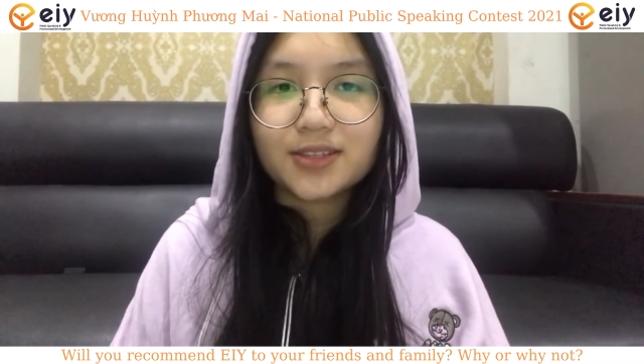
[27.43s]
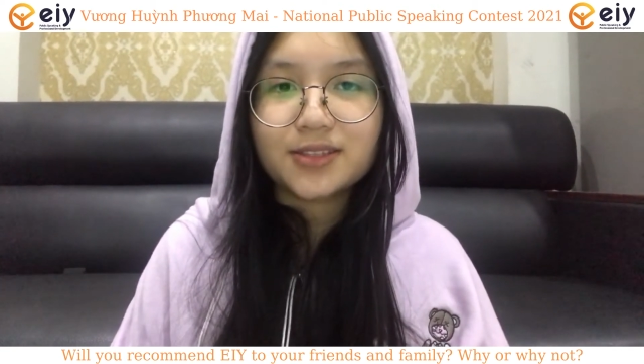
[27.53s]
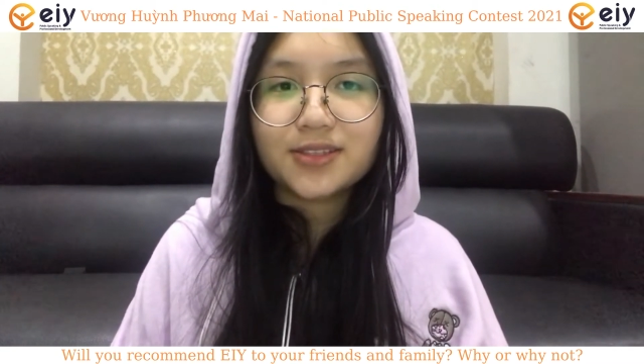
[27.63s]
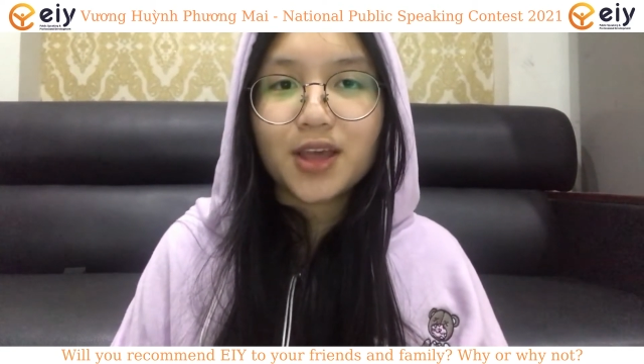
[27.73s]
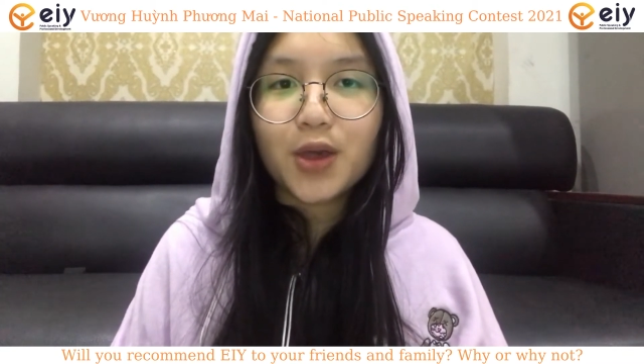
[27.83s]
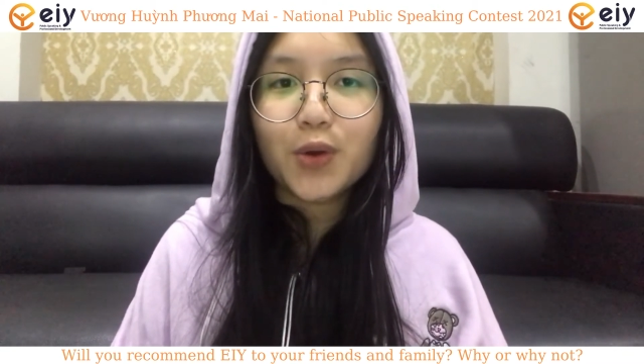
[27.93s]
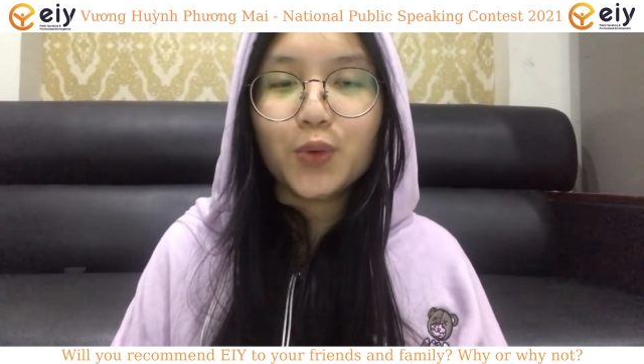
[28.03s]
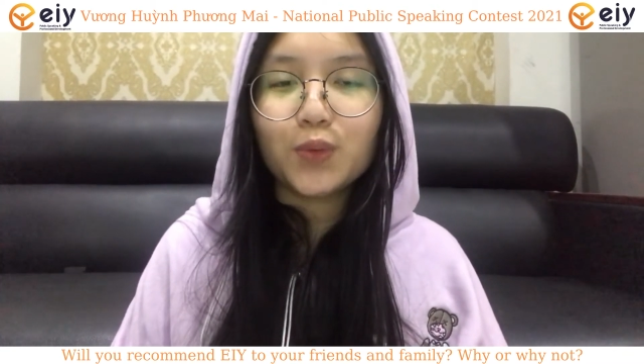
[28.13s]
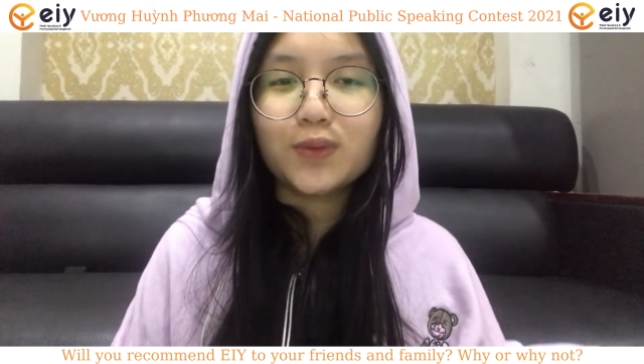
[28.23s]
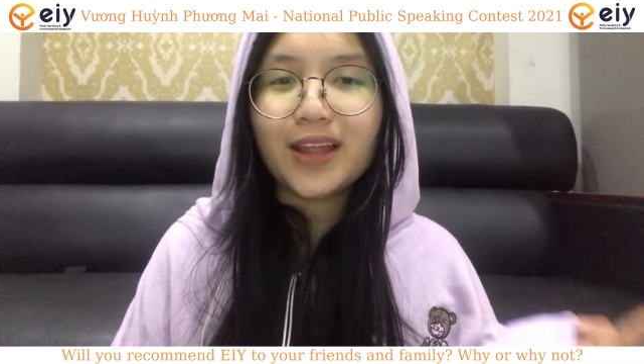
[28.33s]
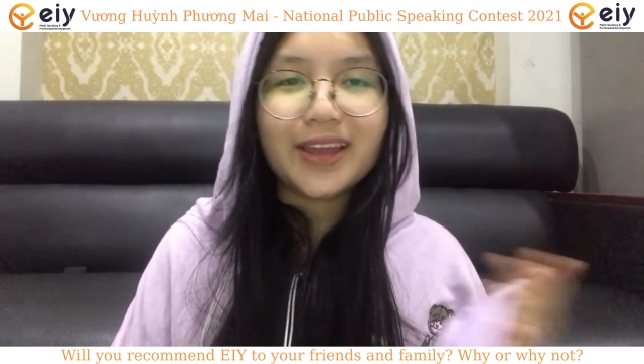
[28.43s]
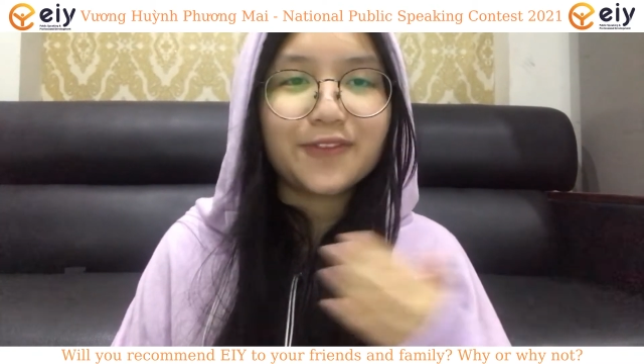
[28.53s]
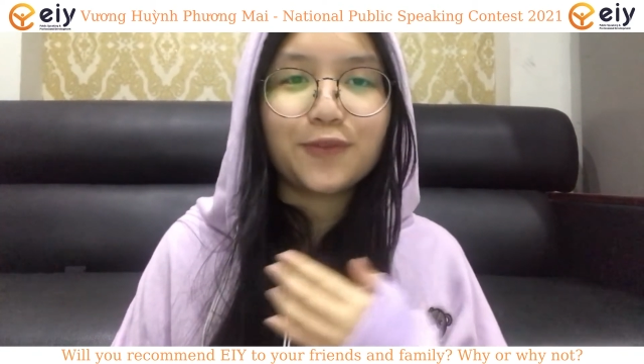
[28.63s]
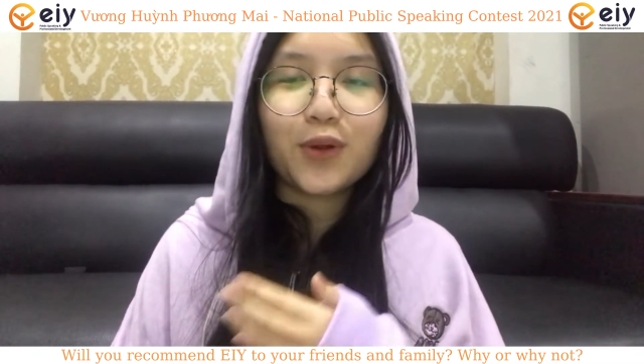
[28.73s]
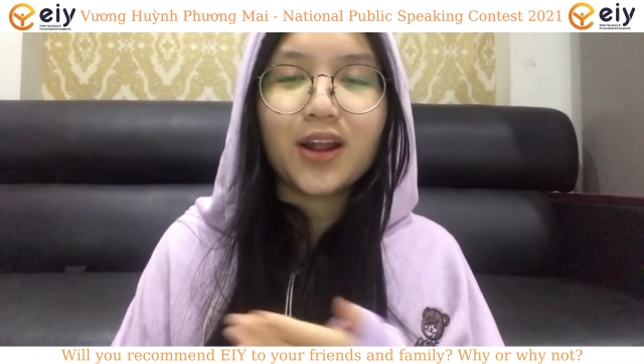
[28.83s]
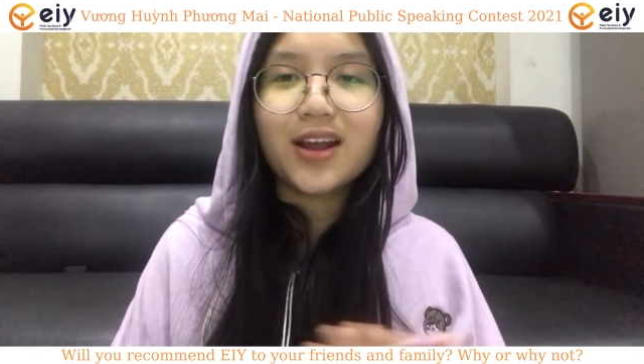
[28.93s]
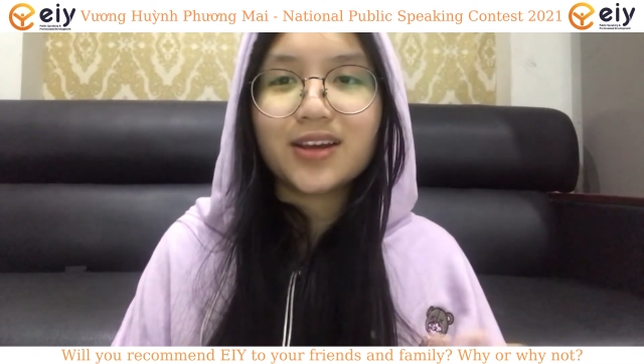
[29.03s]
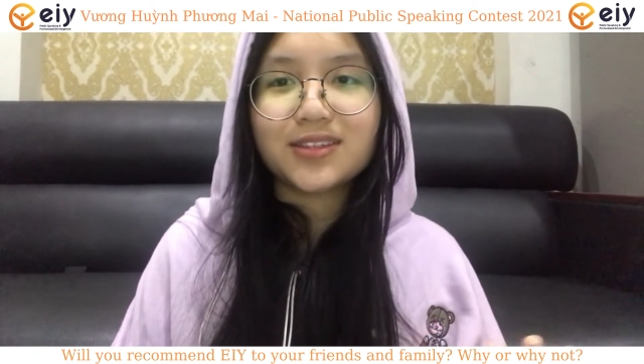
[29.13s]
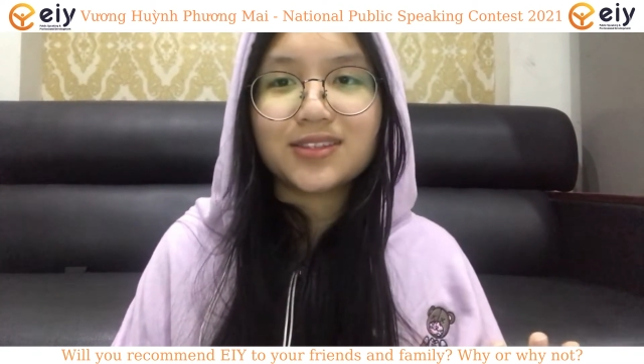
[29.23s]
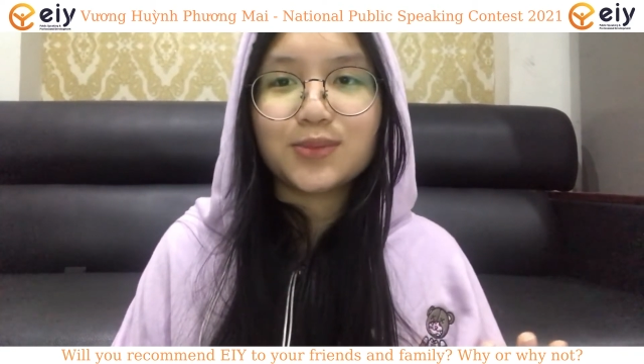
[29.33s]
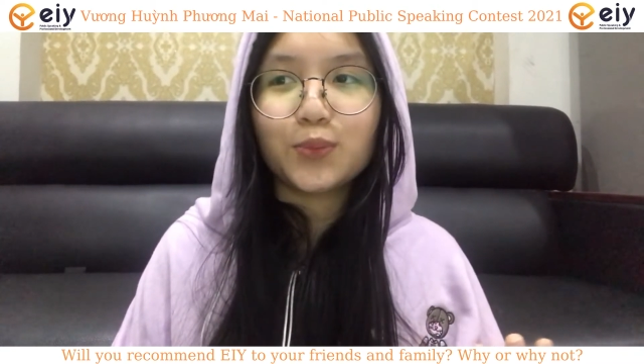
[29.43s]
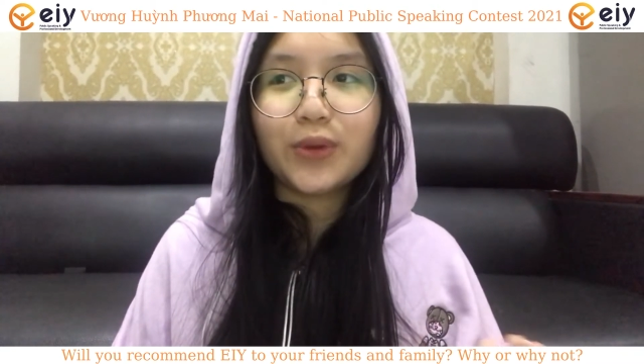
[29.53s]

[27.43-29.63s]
So, like for us,